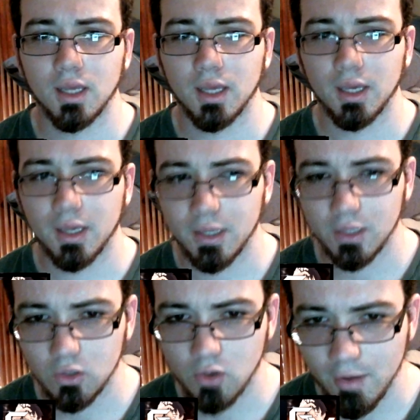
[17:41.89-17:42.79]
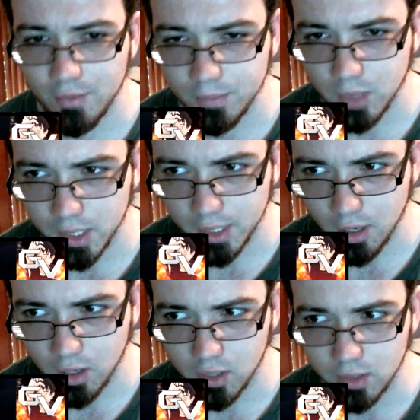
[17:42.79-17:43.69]
and kill everybody
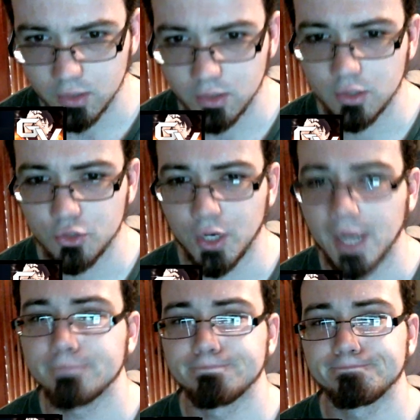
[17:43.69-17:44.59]
on the train.